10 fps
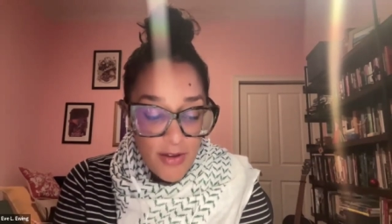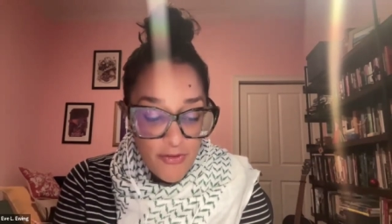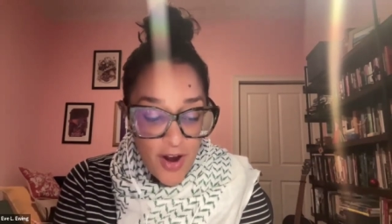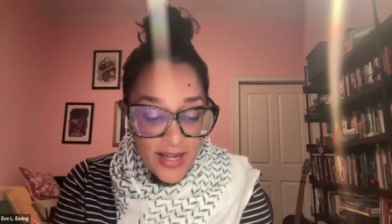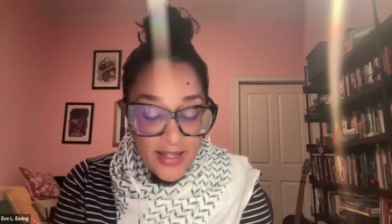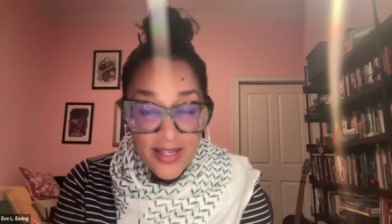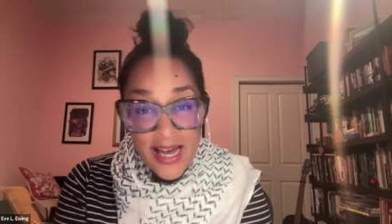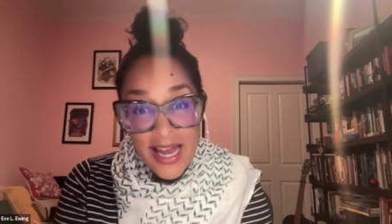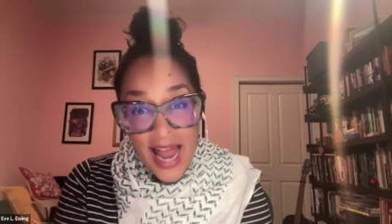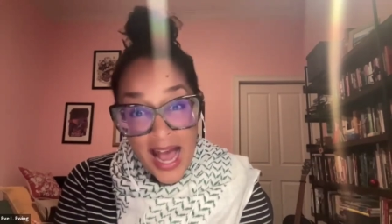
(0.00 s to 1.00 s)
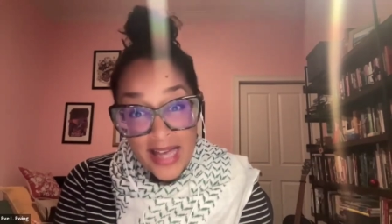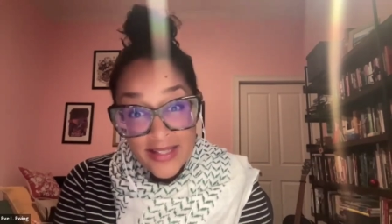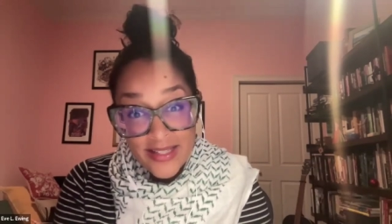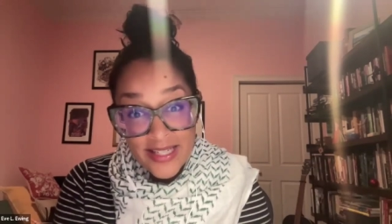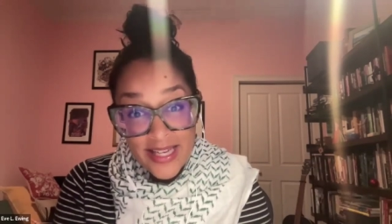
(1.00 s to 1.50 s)
"My friend," I
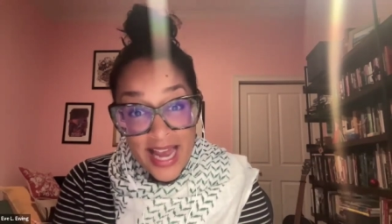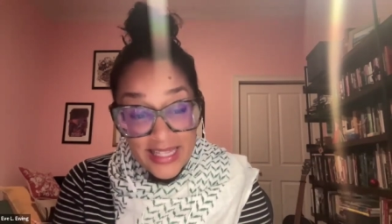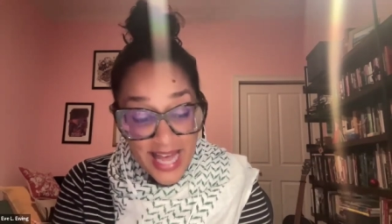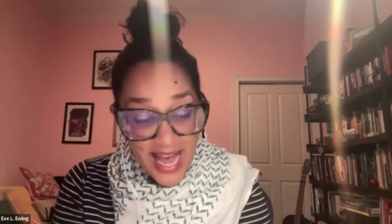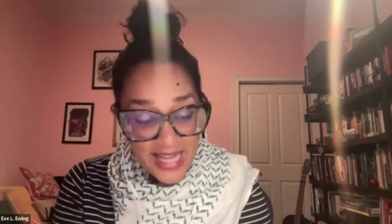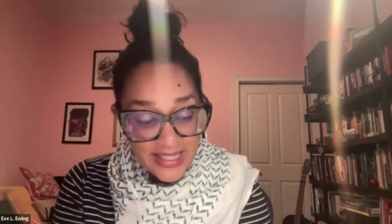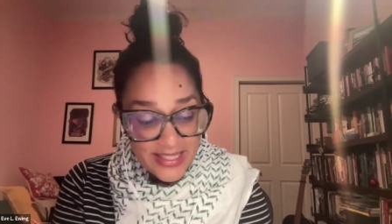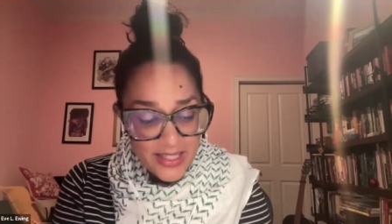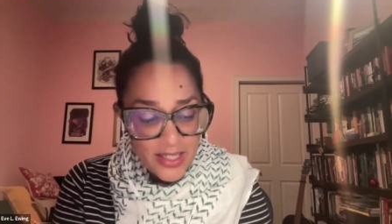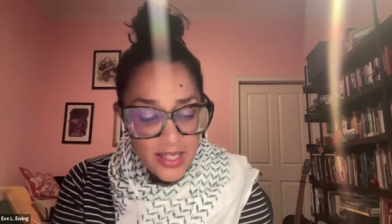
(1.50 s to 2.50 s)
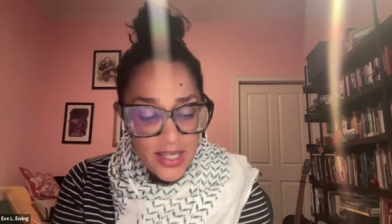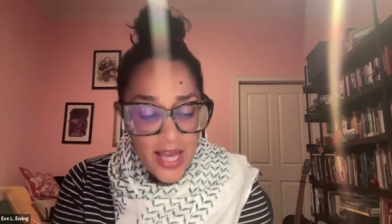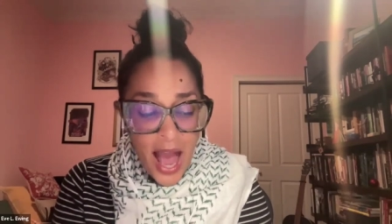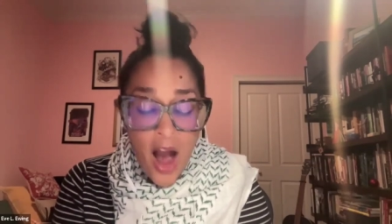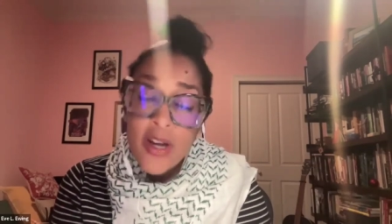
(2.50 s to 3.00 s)
asked at last,
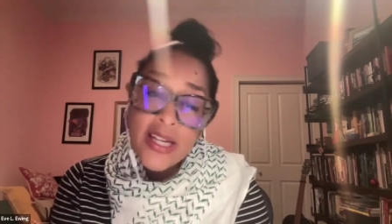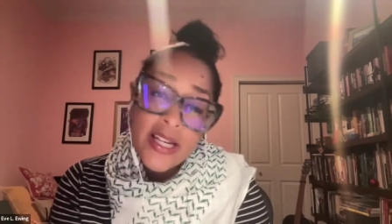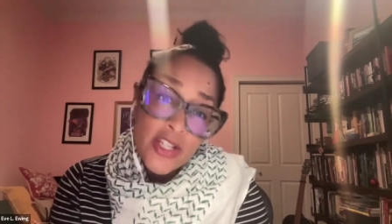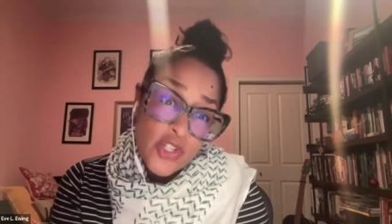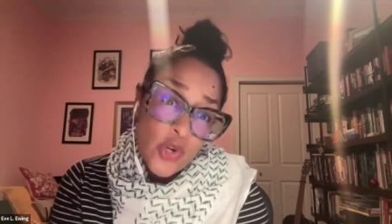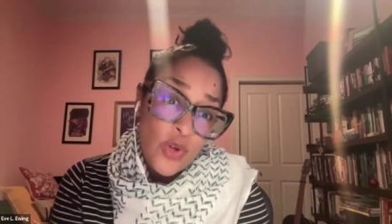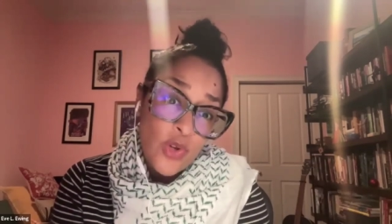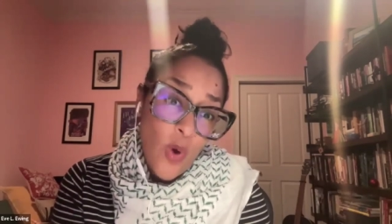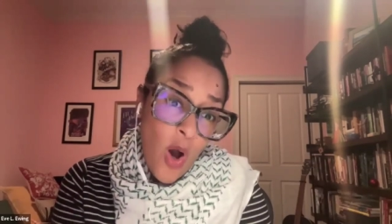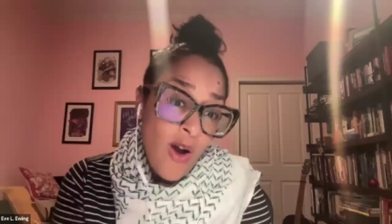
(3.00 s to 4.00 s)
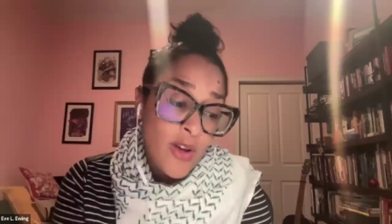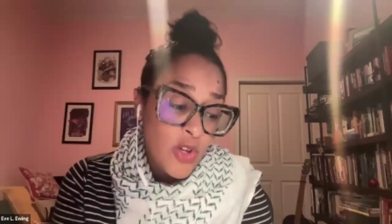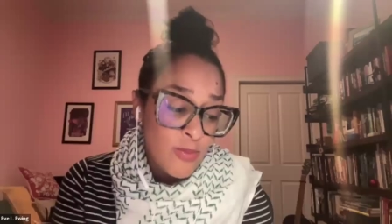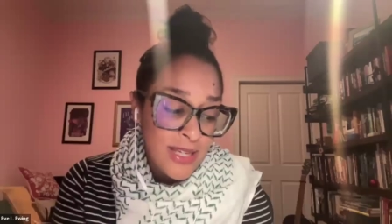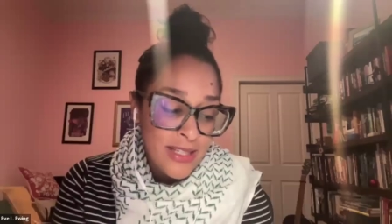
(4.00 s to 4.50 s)
"how can I show you all
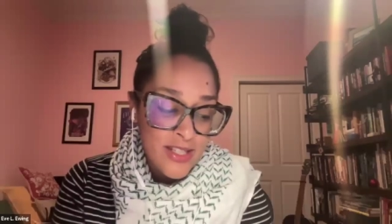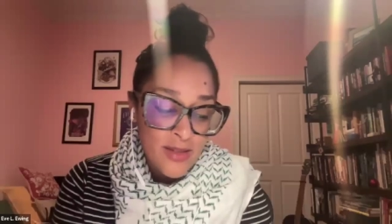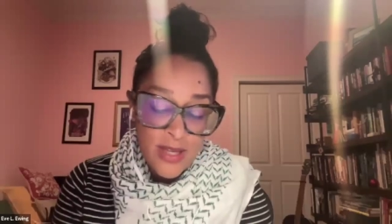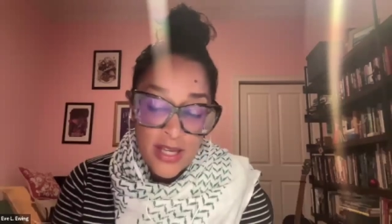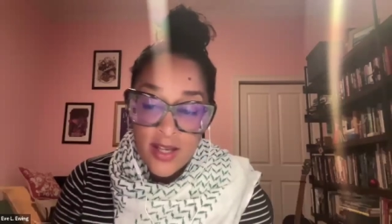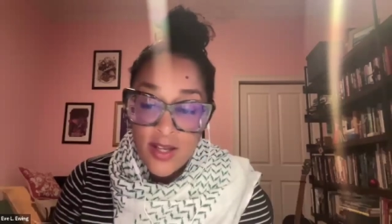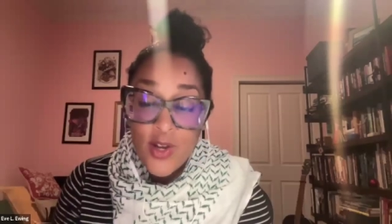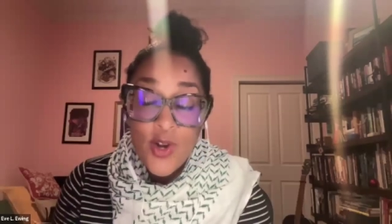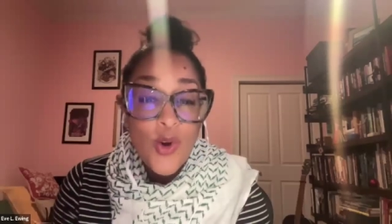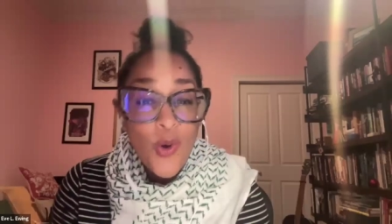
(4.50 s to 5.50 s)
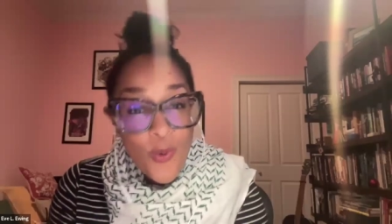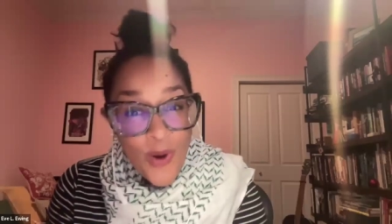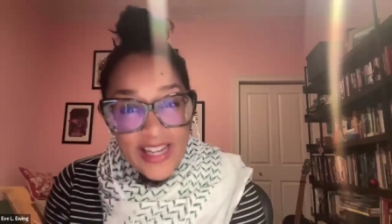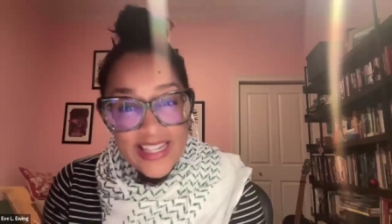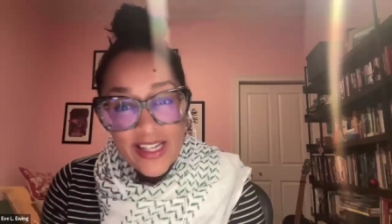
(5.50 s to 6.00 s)
you mean to me?
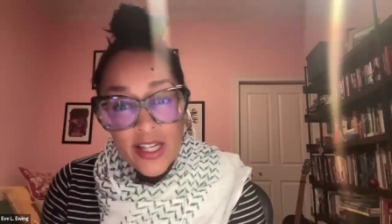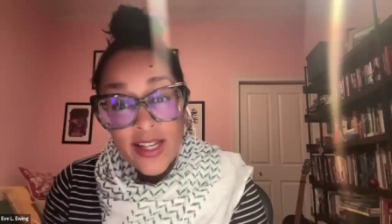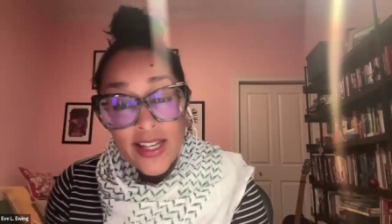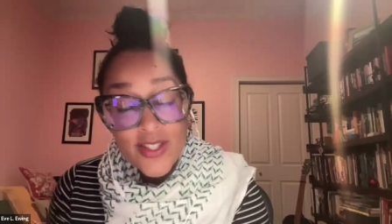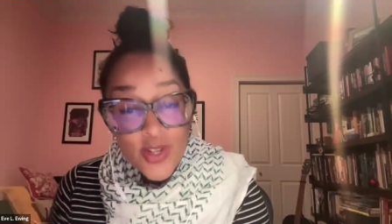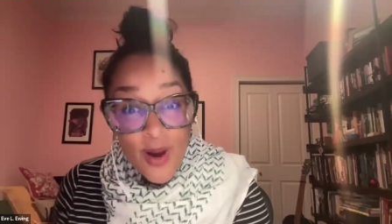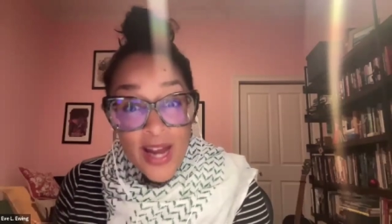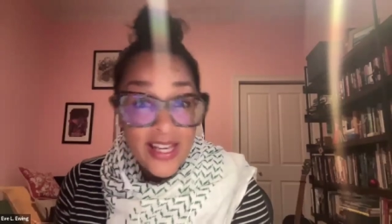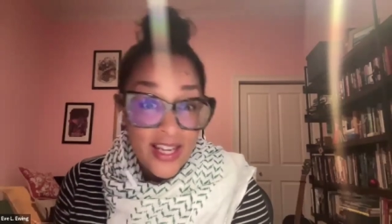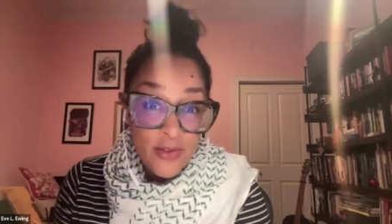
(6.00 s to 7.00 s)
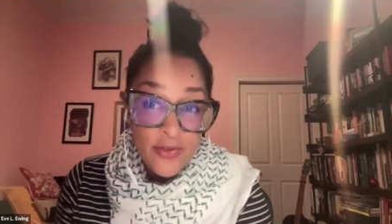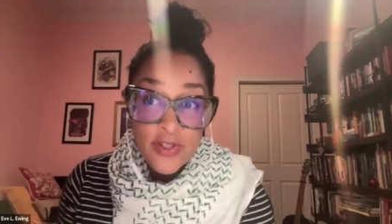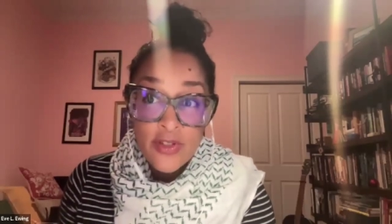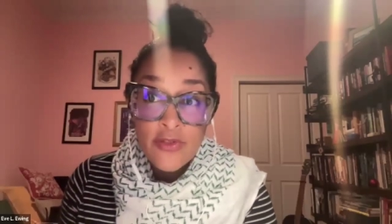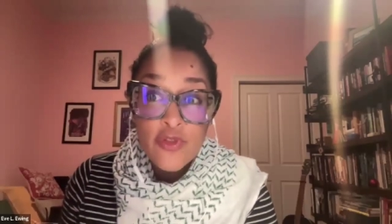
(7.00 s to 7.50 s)
What is the right
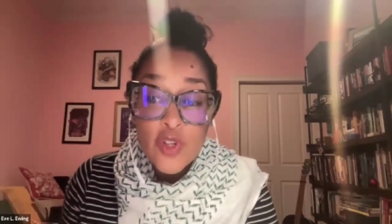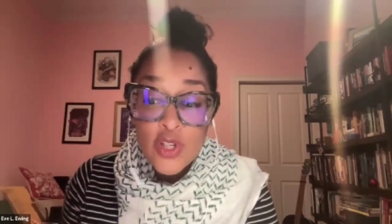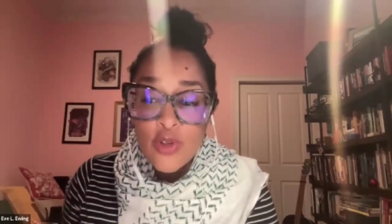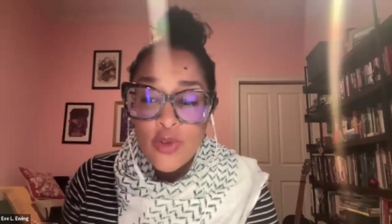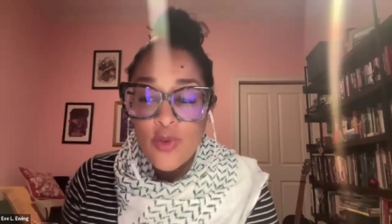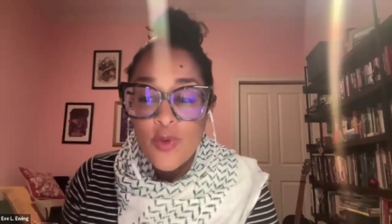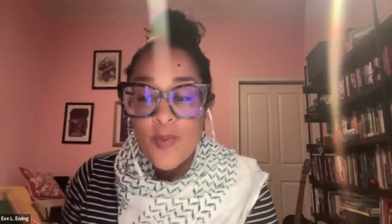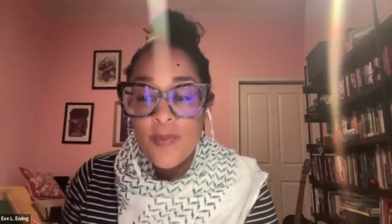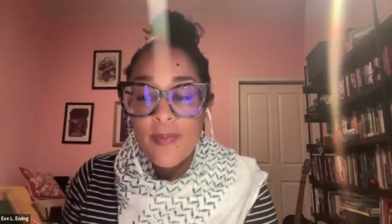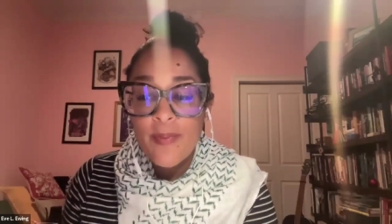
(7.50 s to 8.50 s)
gift for you?"